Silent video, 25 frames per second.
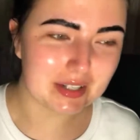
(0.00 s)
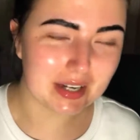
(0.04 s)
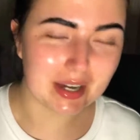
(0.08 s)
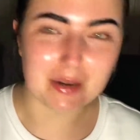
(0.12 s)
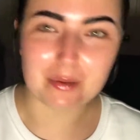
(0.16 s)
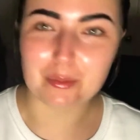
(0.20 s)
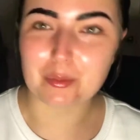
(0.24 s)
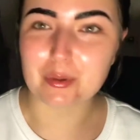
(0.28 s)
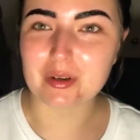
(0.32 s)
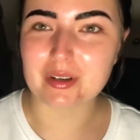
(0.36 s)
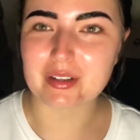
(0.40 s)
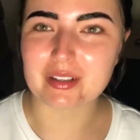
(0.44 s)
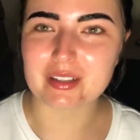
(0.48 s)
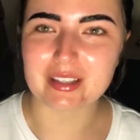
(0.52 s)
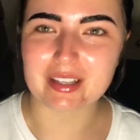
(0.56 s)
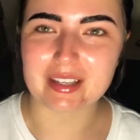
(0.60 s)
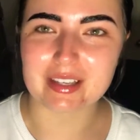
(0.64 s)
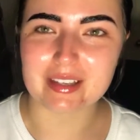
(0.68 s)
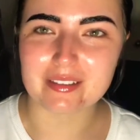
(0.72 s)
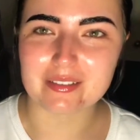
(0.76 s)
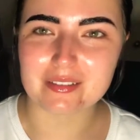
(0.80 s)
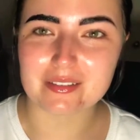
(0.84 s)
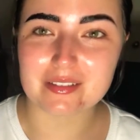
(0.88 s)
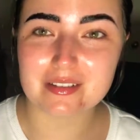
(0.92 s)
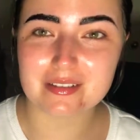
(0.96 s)
I don't want to
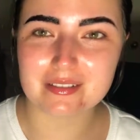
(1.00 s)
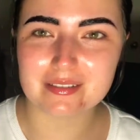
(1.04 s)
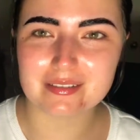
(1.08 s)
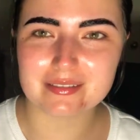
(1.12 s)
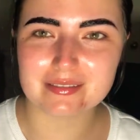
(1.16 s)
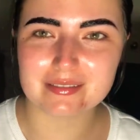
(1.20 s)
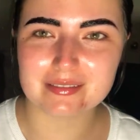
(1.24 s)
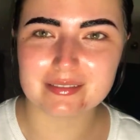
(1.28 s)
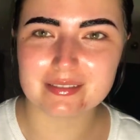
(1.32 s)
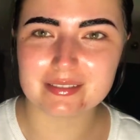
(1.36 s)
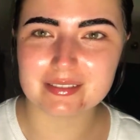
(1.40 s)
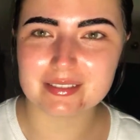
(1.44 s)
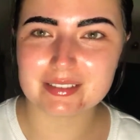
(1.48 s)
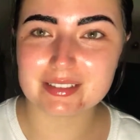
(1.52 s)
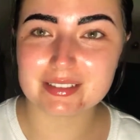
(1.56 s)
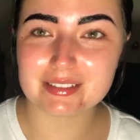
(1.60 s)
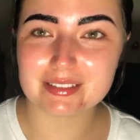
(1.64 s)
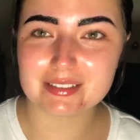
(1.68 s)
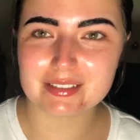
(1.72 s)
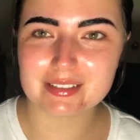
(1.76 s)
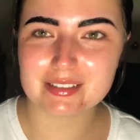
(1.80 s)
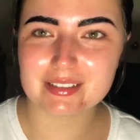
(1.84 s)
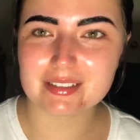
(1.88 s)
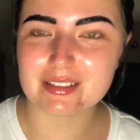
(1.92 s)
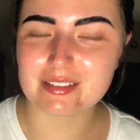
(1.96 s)
like
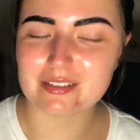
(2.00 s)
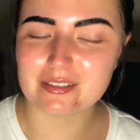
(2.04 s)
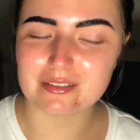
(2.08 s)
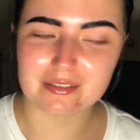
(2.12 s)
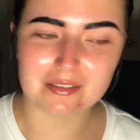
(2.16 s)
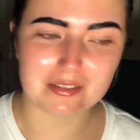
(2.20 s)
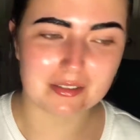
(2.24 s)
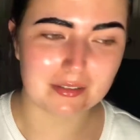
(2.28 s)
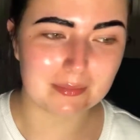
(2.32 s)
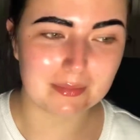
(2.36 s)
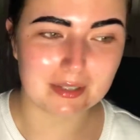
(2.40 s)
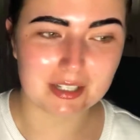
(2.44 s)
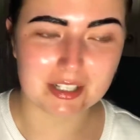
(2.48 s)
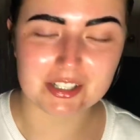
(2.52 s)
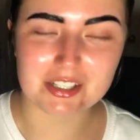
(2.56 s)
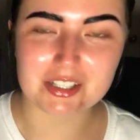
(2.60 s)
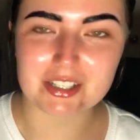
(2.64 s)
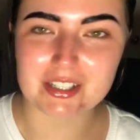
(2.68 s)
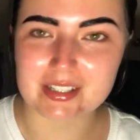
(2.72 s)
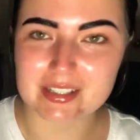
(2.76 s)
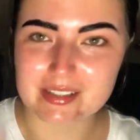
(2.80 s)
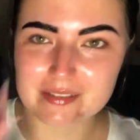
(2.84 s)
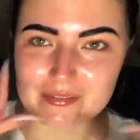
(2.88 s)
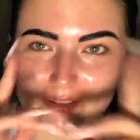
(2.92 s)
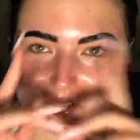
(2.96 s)
do too much
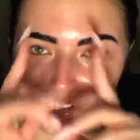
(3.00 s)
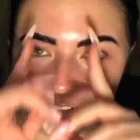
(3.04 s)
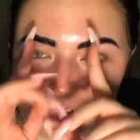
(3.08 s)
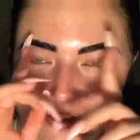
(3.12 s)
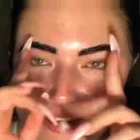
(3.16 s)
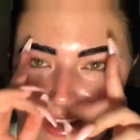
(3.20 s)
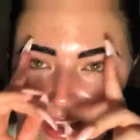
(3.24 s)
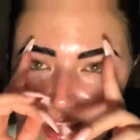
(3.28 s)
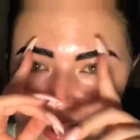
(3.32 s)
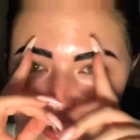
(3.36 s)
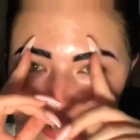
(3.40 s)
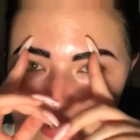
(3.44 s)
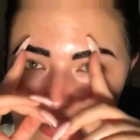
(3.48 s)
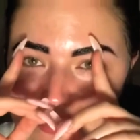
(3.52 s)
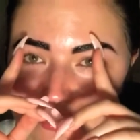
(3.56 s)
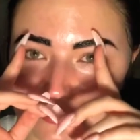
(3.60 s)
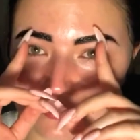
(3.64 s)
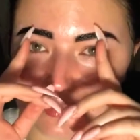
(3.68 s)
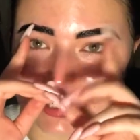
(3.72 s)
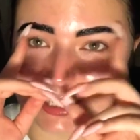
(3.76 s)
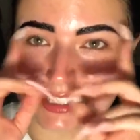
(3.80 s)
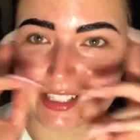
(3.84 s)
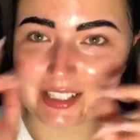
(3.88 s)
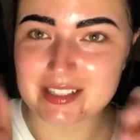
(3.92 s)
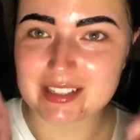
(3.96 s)
because if it cracks it
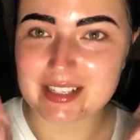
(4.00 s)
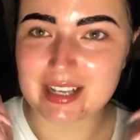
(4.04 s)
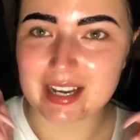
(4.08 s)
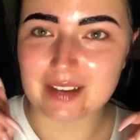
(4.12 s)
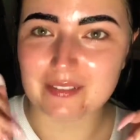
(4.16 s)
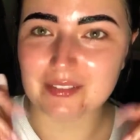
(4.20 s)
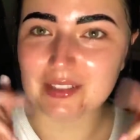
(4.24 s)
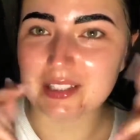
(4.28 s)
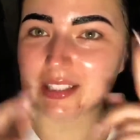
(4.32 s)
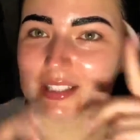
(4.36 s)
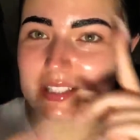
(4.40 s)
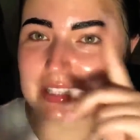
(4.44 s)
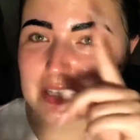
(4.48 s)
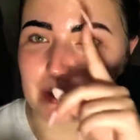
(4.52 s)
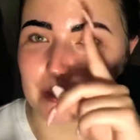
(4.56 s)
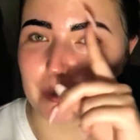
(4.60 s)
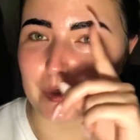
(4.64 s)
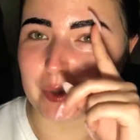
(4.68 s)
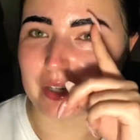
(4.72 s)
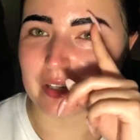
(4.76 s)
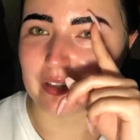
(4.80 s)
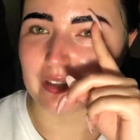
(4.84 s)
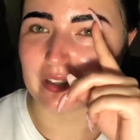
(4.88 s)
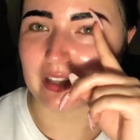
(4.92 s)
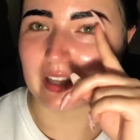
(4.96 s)
might just have like these
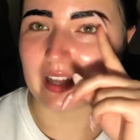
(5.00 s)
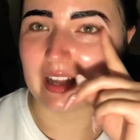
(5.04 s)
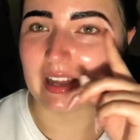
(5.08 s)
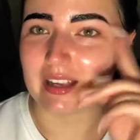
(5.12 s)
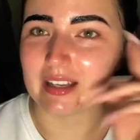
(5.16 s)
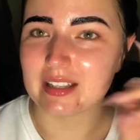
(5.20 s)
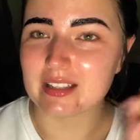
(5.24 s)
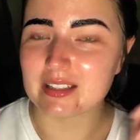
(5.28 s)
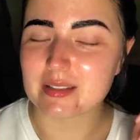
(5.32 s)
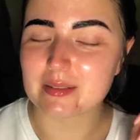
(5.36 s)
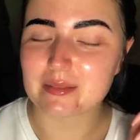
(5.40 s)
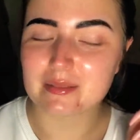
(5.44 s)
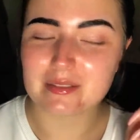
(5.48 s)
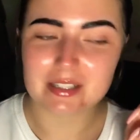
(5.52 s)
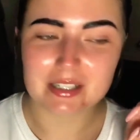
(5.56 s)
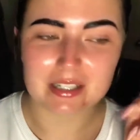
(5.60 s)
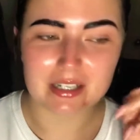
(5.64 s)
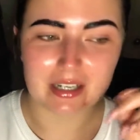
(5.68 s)
weird lines.